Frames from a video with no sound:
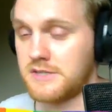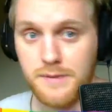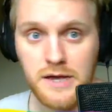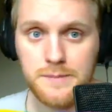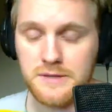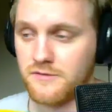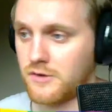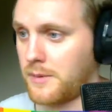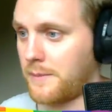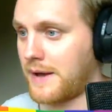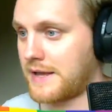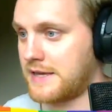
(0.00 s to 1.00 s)
There is a purpose for
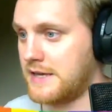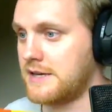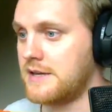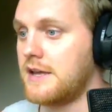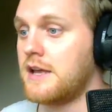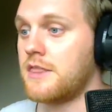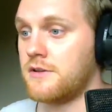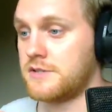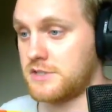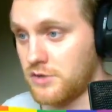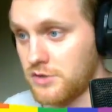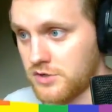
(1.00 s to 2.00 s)
coming back here. There
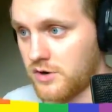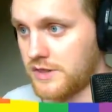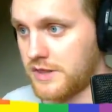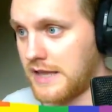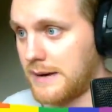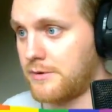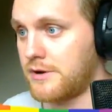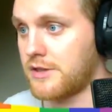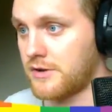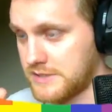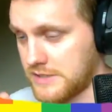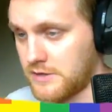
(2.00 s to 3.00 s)
is another door in the library
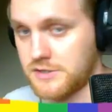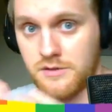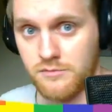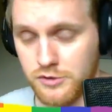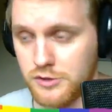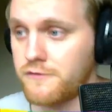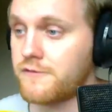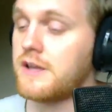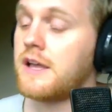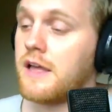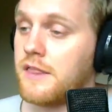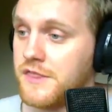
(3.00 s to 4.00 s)
that goes out onto the roof.
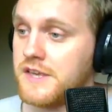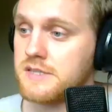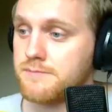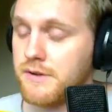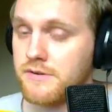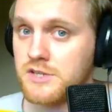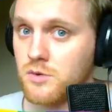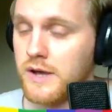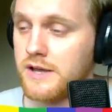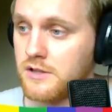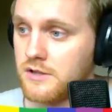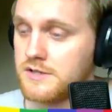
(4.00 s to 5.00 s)
This mirrors
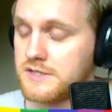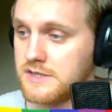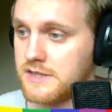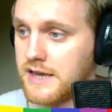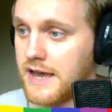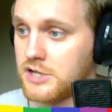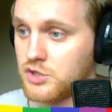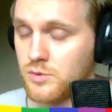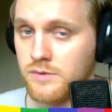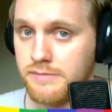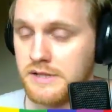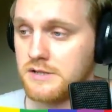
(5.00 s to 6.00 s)
quite closely the
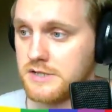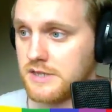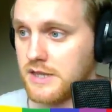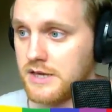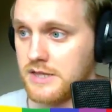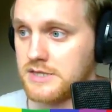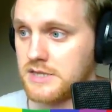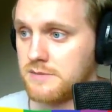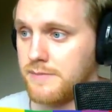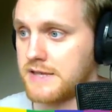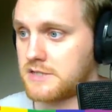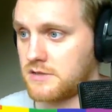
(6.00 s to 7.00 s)
actual building that this
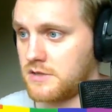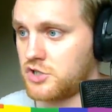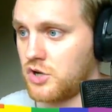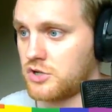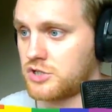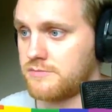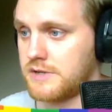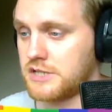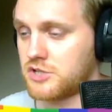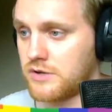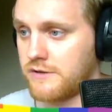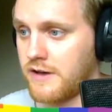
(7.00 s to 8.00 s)
is based on, the Georgian
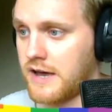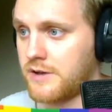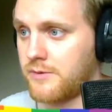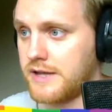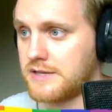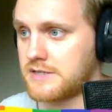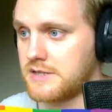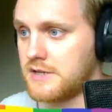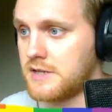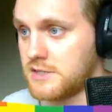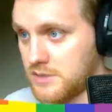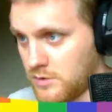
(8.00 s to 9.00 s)
Ministry of Highways.
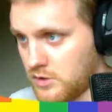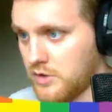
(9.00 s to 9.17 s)
So